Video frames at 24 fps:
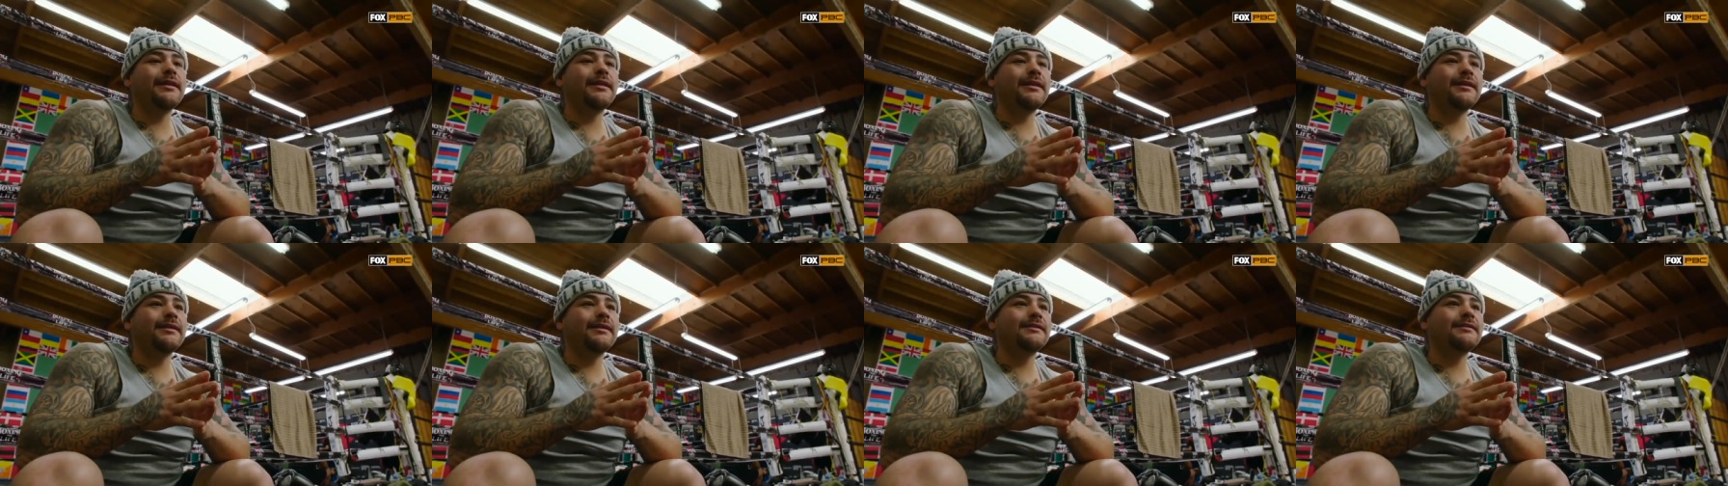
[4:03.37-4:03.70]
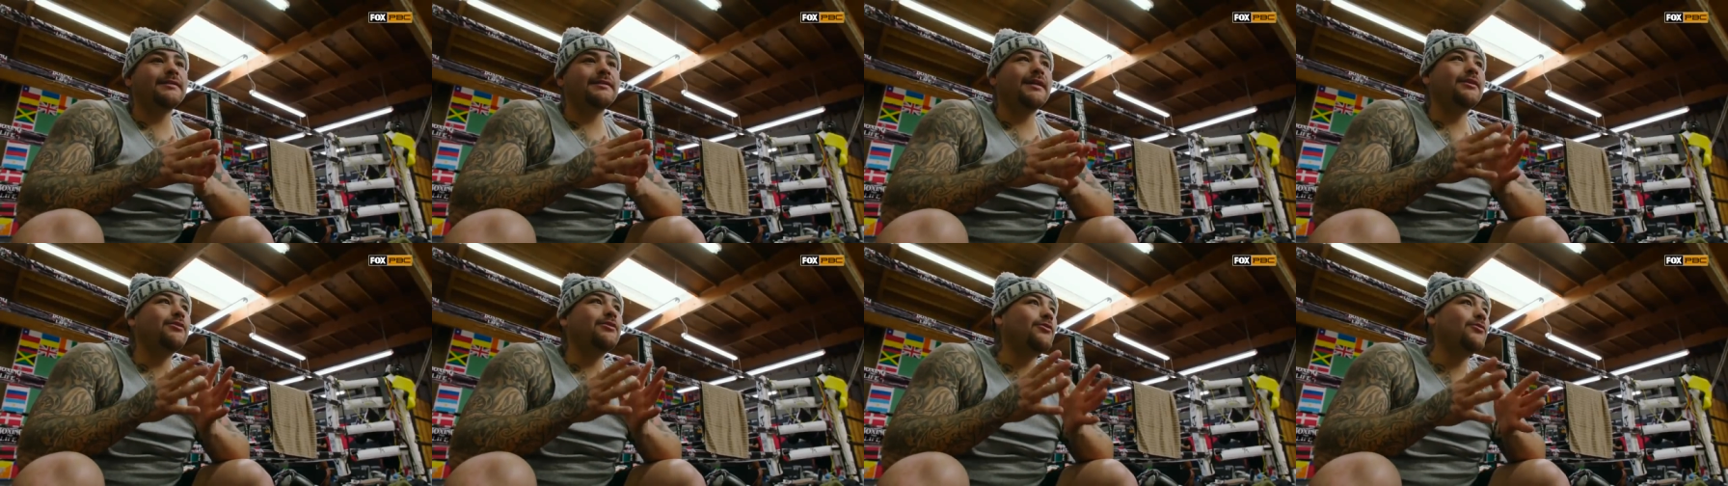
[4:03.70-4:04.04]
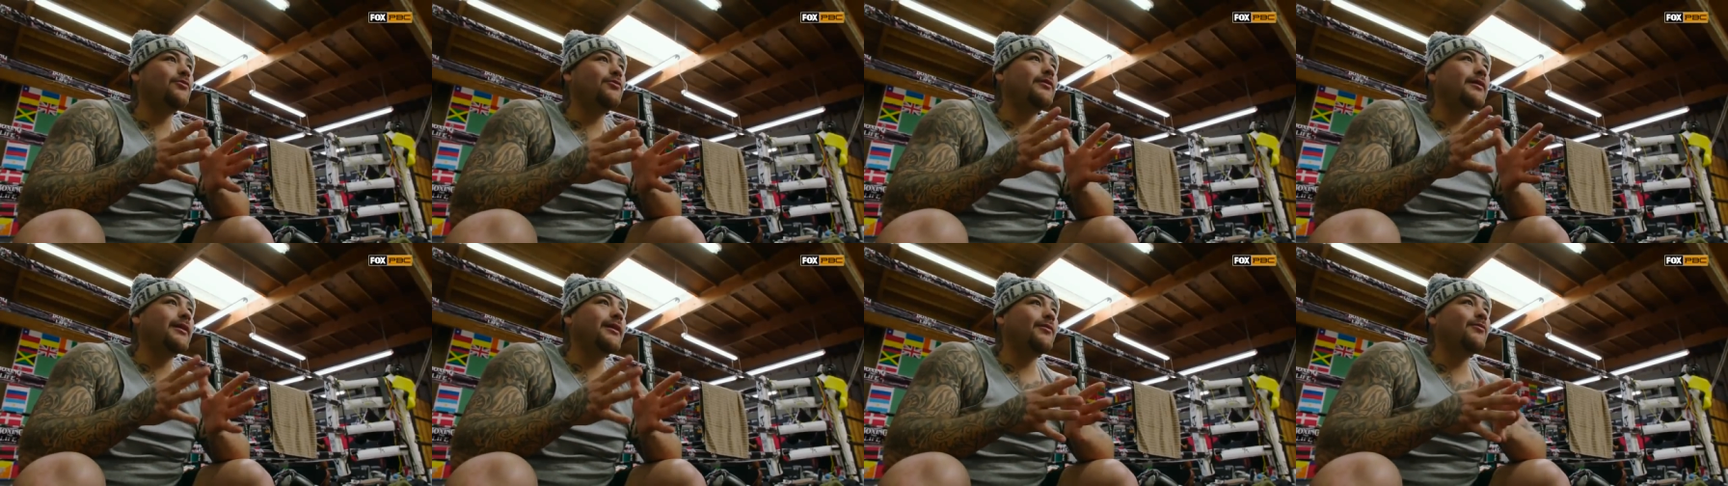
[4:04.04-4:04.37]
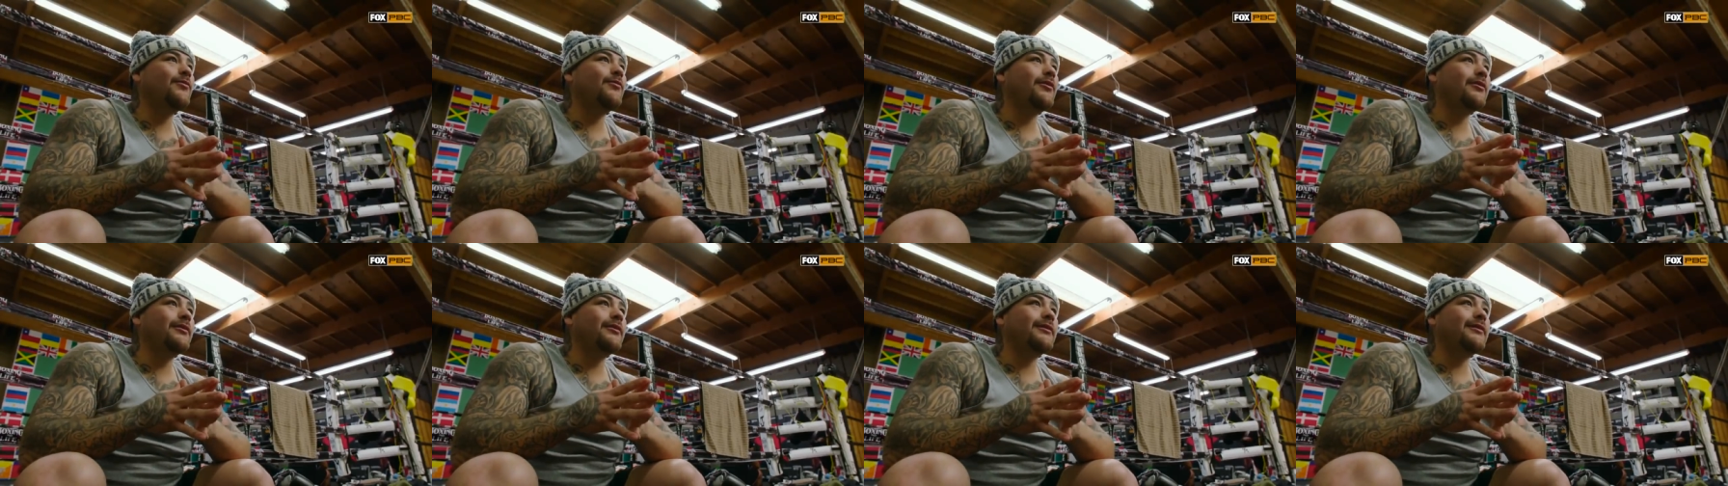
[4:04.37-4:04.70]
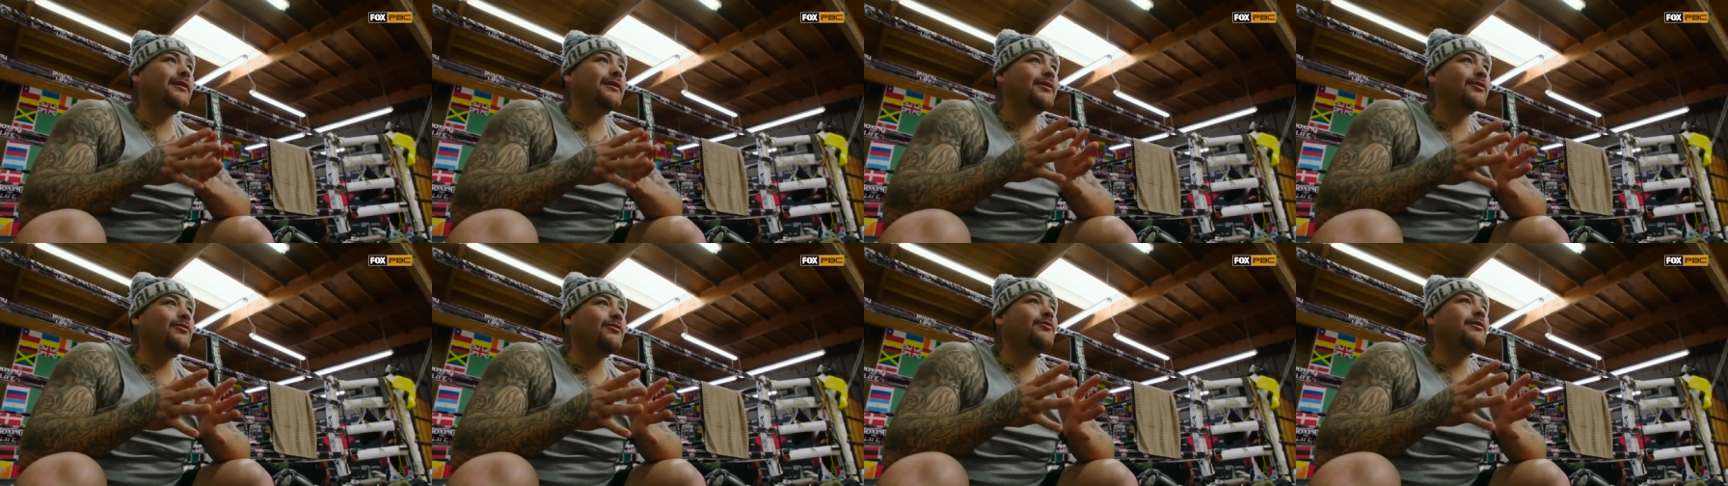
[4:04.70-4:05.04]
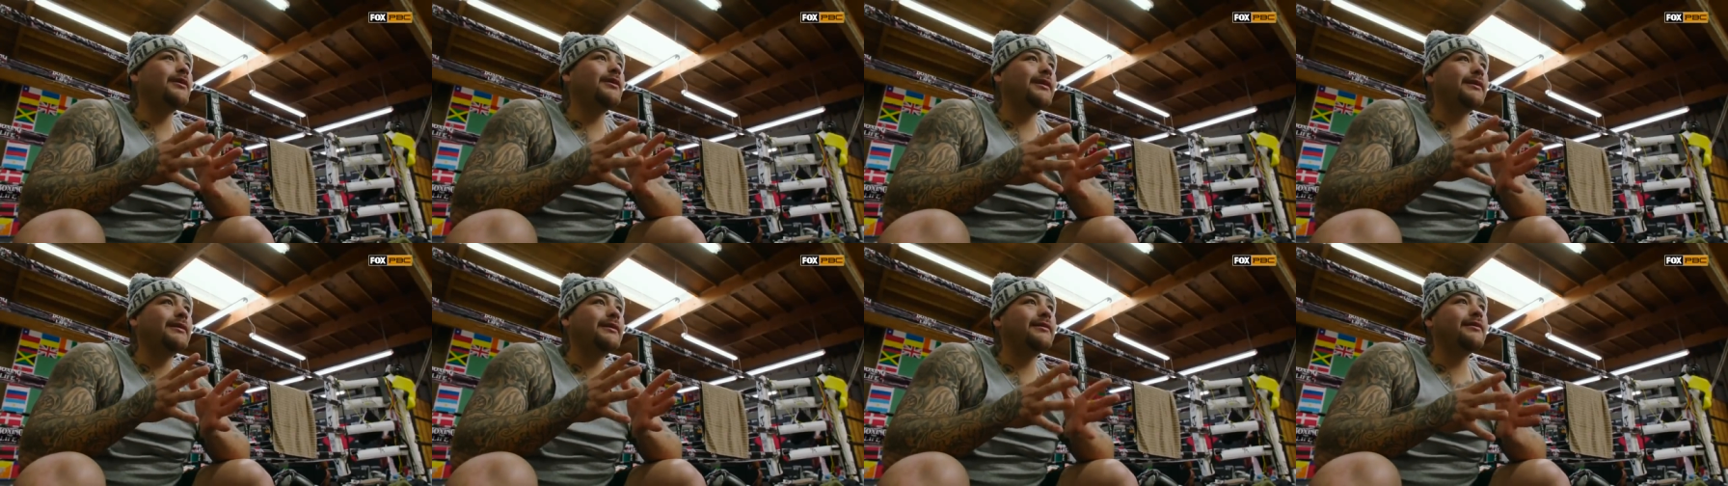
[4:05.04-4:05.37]
thing is I know what I want and I know
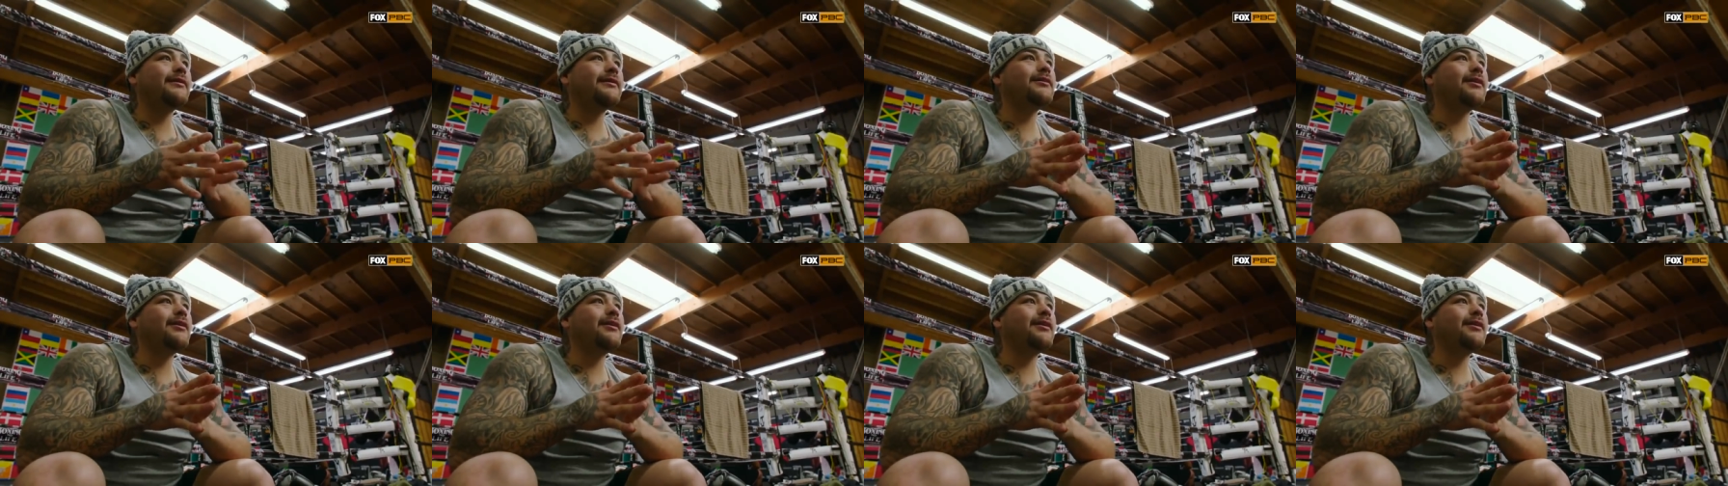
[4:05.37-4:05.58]
what I need to